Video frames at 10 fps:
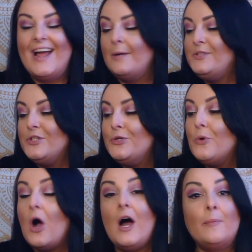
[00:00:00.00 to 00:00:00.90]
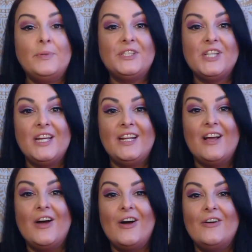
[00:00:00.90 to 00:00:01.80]
absolute opposite
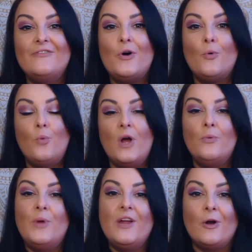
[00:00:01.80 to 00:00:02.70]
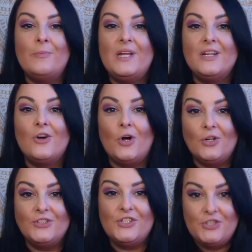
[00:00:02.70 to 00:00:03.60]
of what we are being
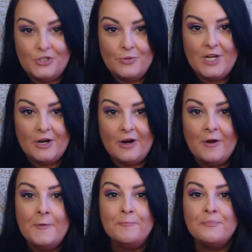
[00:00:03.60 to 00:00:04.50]
called to do here